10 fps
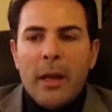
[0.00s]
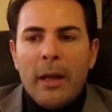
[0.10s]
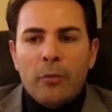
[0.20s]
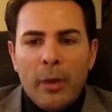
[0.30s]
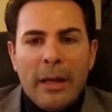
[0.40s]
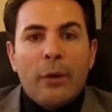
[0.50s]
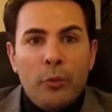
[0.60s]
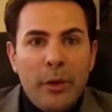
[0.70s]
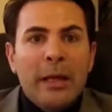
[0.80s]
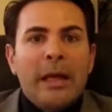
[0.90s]
And when I
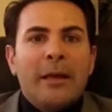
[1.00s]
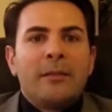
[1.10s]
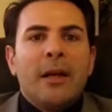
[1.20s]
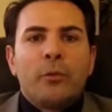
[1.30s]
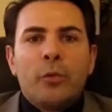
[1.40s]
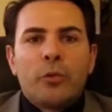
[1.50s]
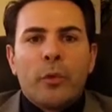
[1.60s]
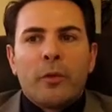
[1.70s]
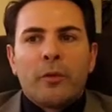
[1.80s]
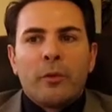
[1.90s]
realized that, which
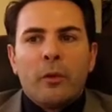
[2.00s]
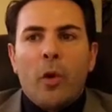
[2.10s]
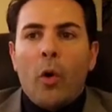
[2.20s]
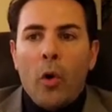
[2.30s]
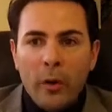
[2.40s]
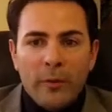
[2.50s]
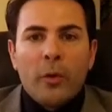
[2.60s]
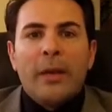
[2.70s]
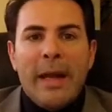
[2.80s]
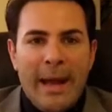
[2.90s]
was
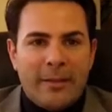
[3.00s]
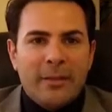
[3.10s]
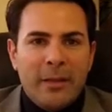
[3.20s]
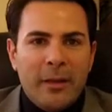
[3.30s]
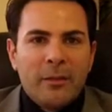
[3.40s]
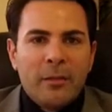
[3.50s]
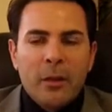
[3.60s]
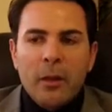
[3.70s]
also an accident,